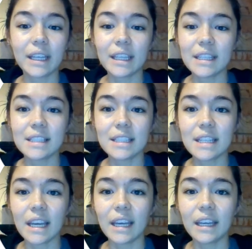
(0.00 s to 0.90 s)
easy
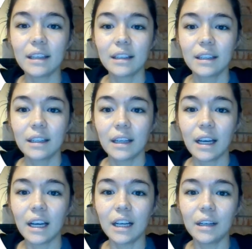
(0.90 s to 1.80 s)
day.
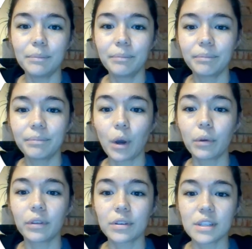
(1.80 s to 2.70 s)

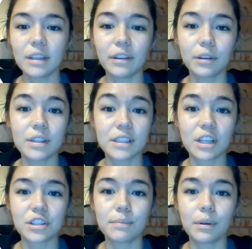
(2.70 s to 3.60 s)
Oh, there's another
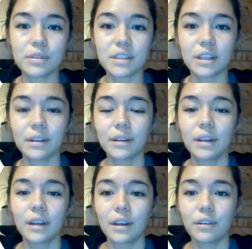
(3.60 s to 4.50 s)
discussion post here.
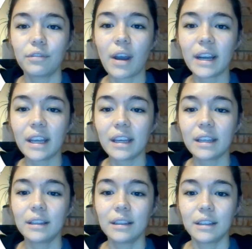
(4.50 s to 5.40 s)

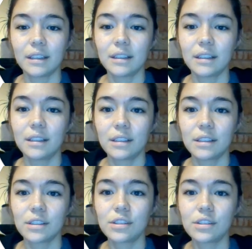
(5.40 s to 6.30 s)
Friday,
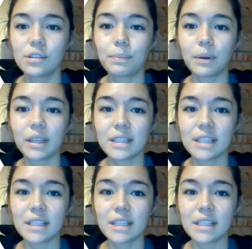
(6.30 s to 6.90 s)
super easy